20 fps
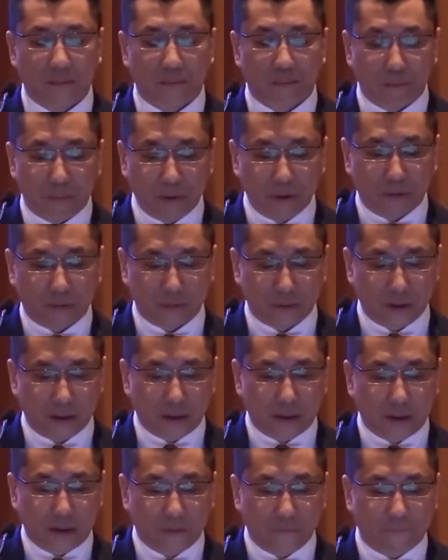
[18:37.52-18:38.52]
build,
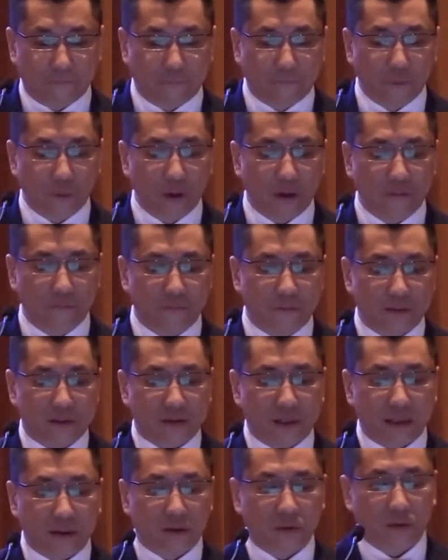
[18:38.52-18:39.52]
it fully fits
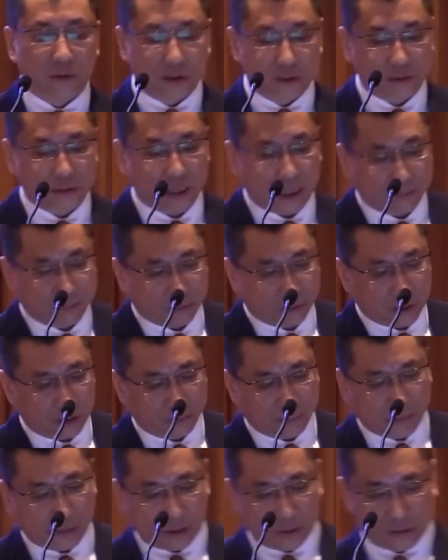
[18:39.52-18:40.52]
into this type of
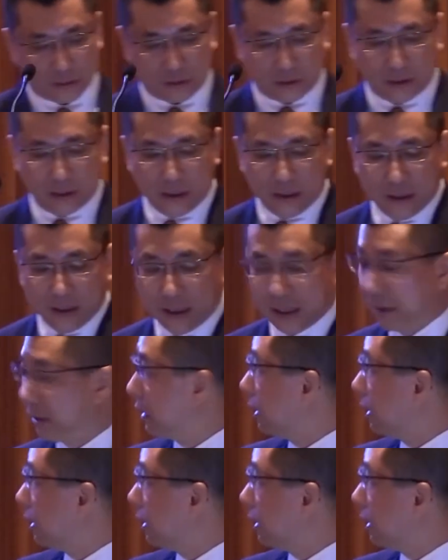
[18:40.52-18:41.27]
topology. And